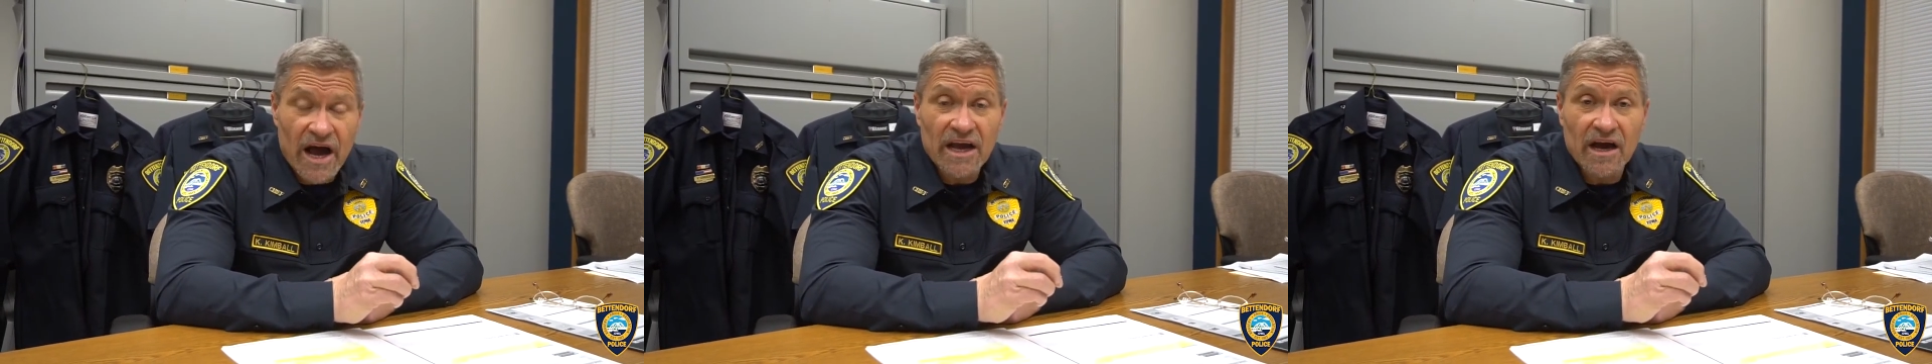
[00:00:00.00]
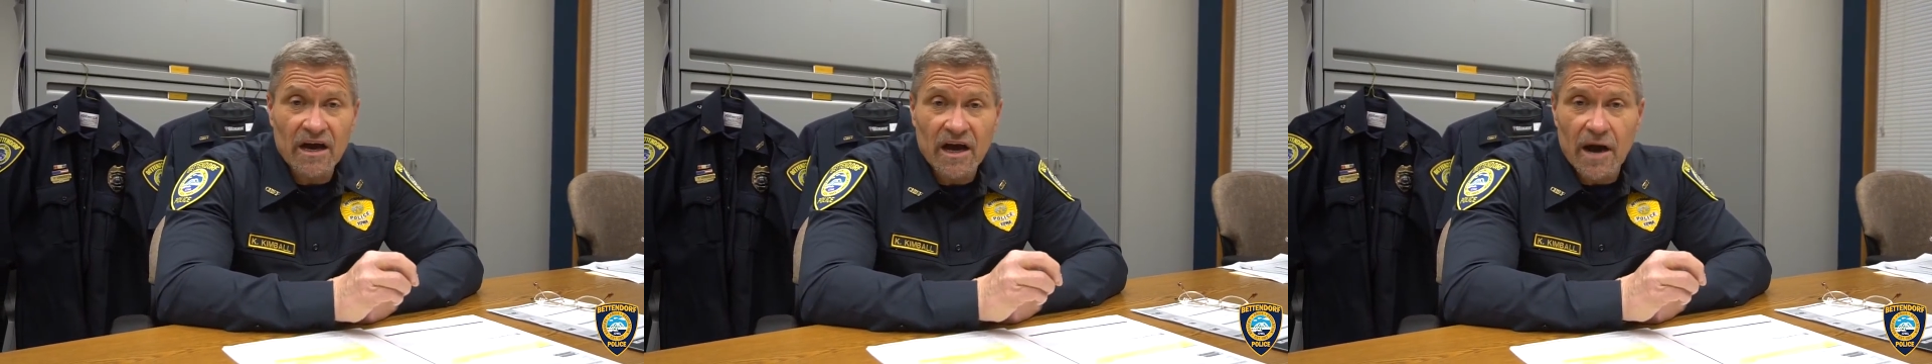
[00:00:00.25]
I
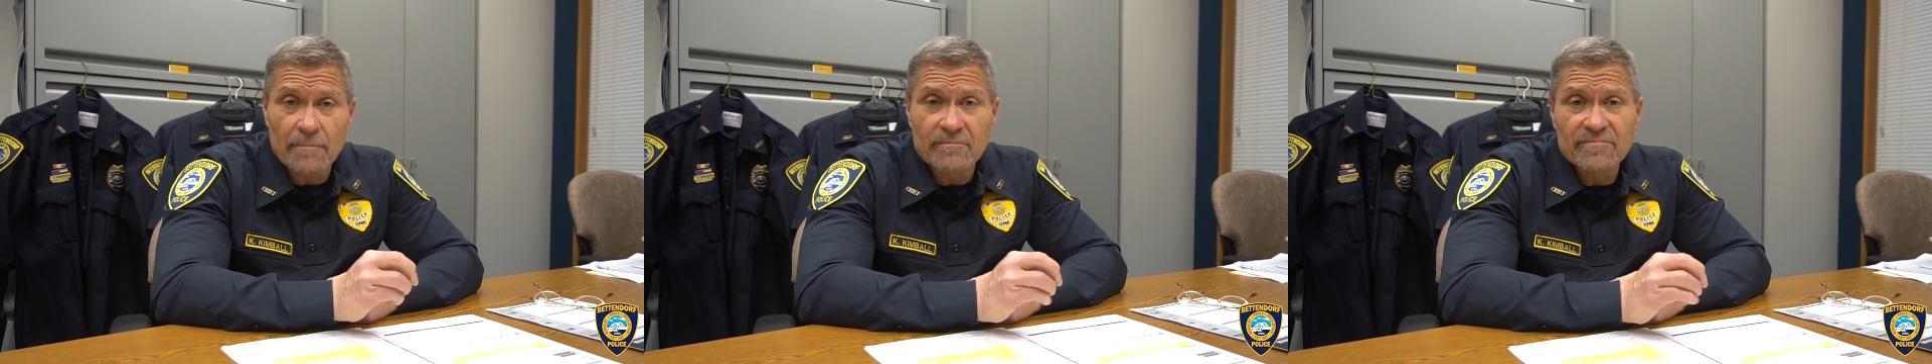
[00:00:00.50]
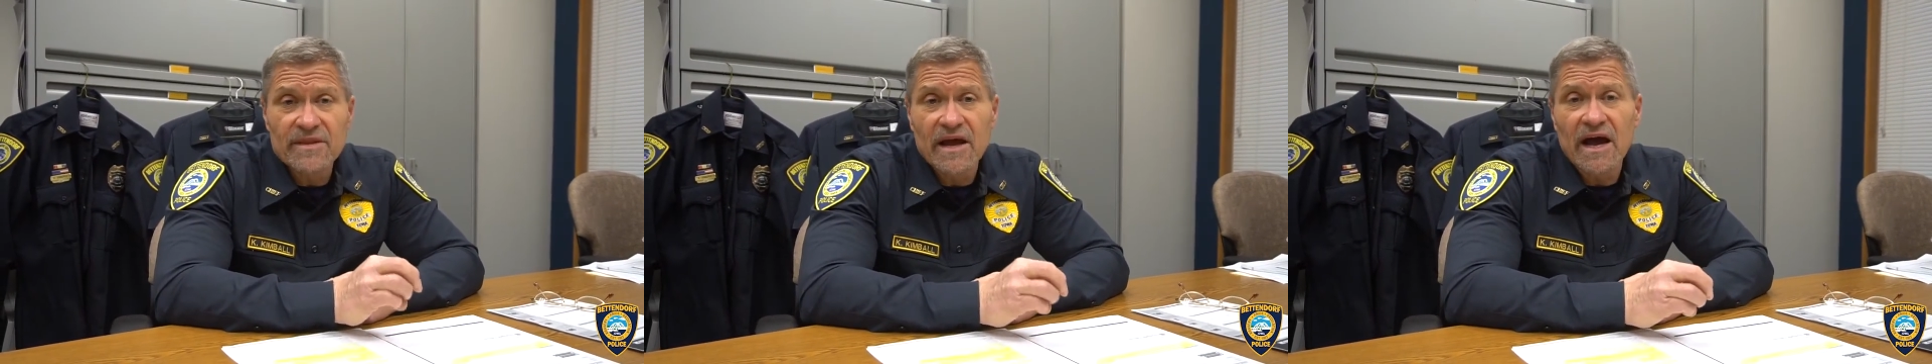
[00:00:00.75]
hung
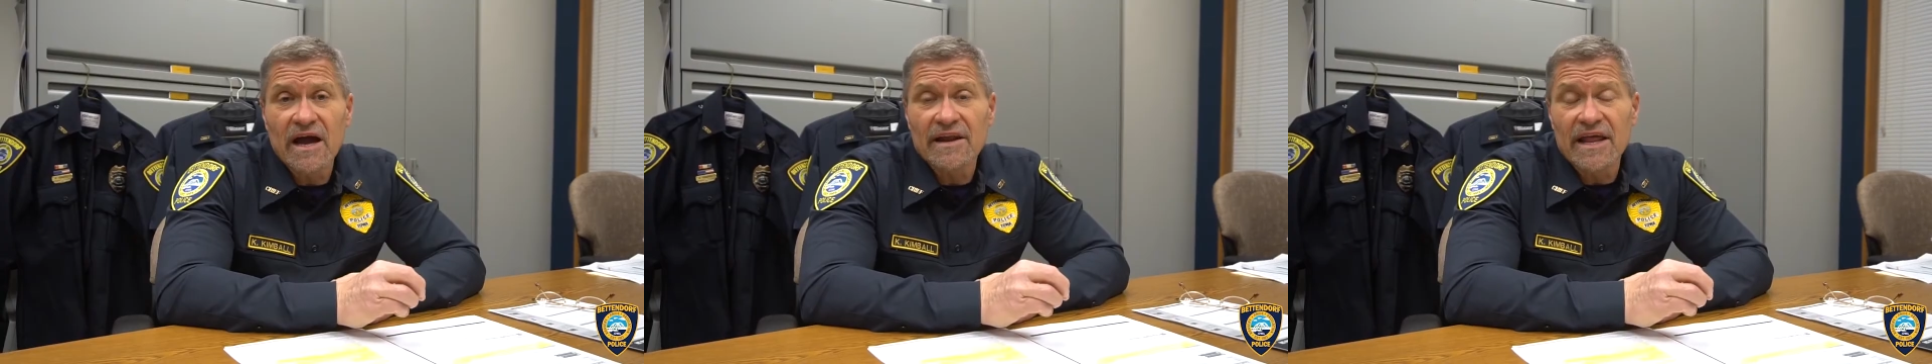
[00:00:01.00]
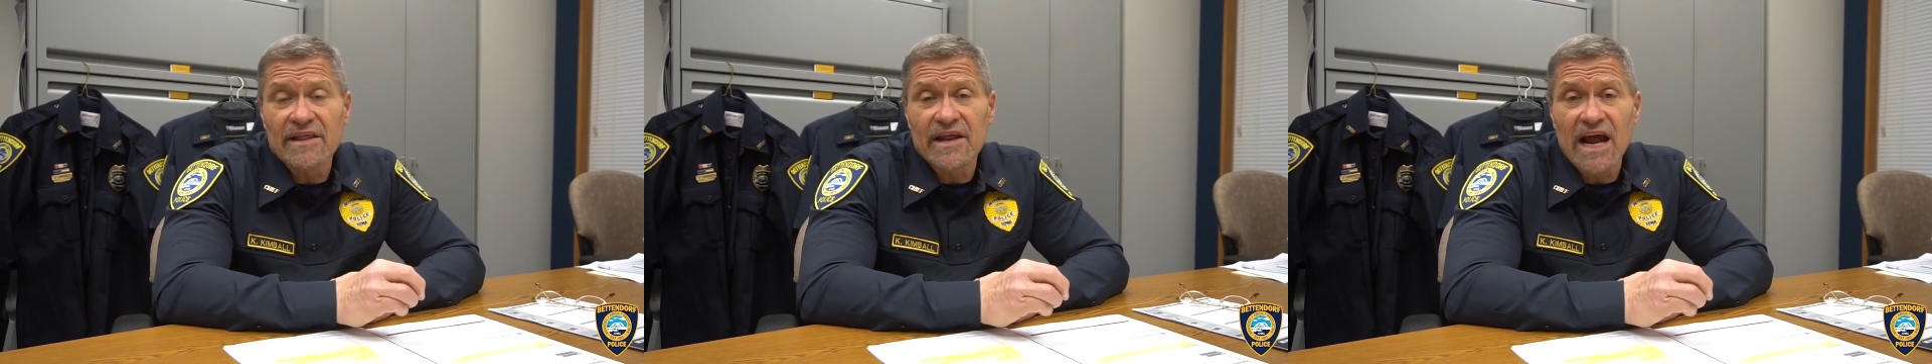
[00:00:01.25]
up,
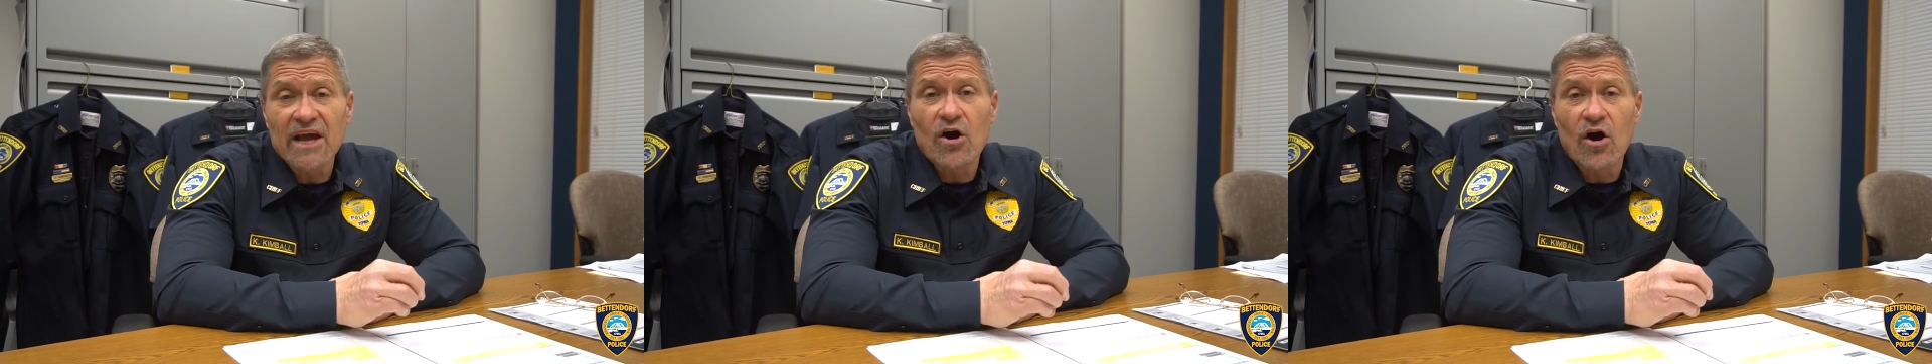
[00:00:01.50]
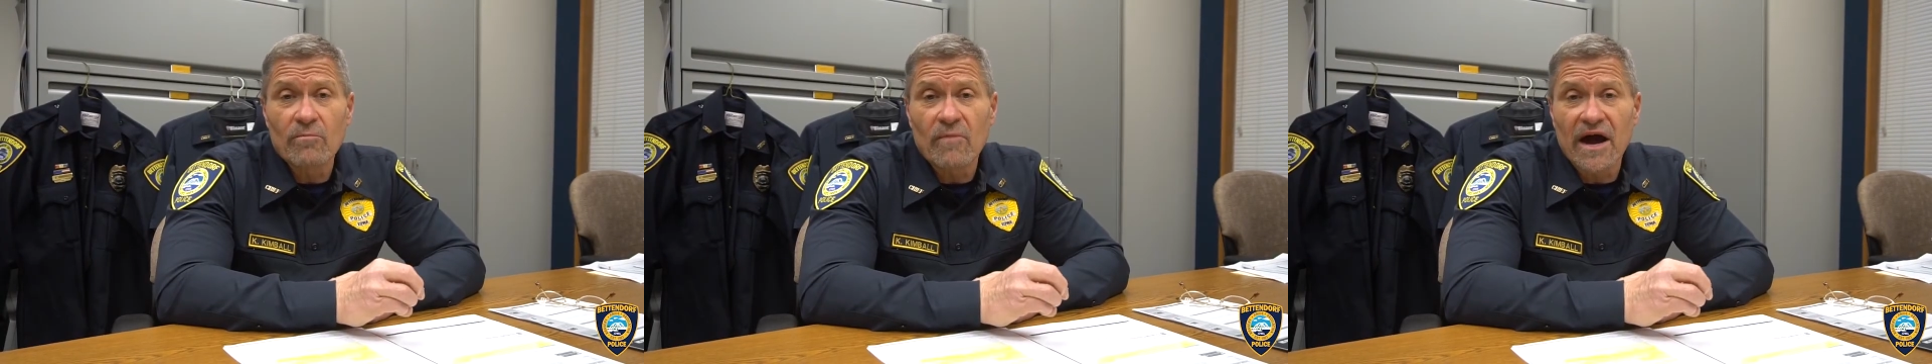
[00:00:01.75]
and then I
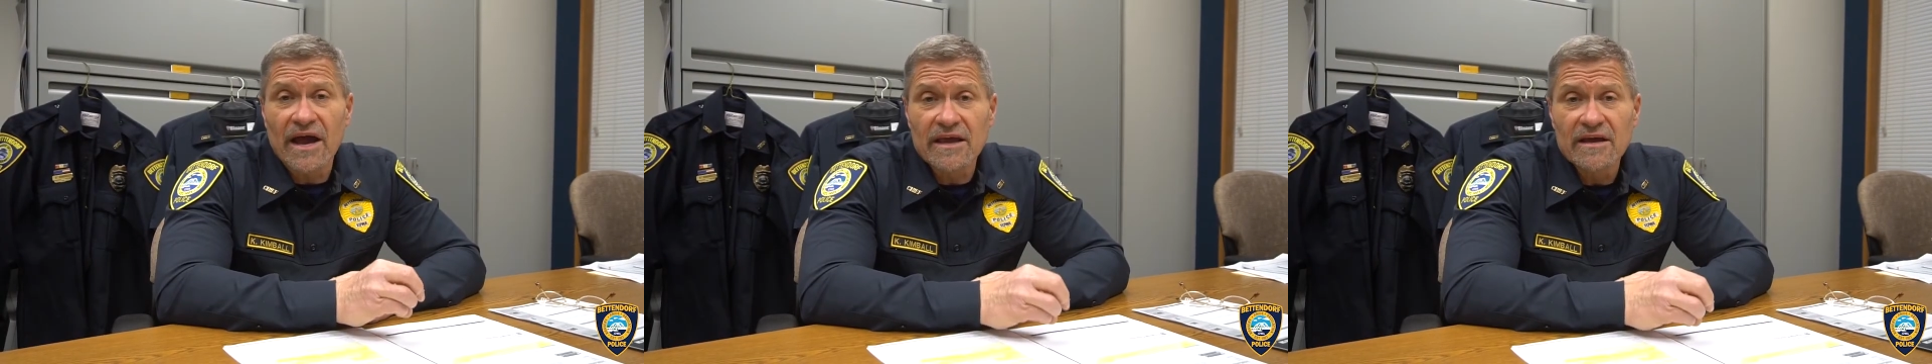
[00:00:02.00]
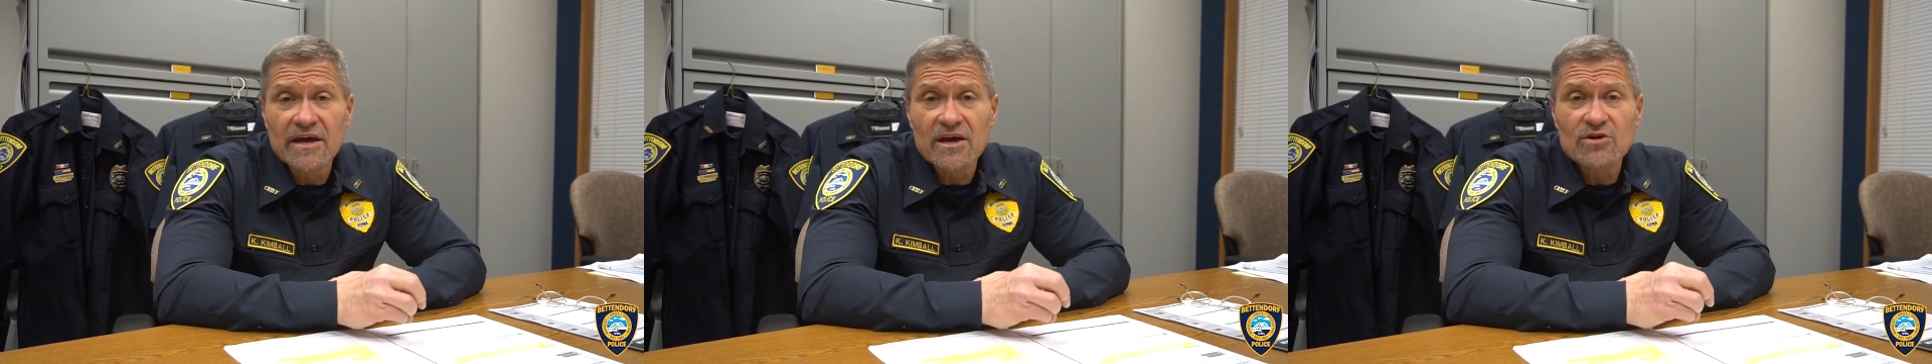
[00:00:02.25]
called my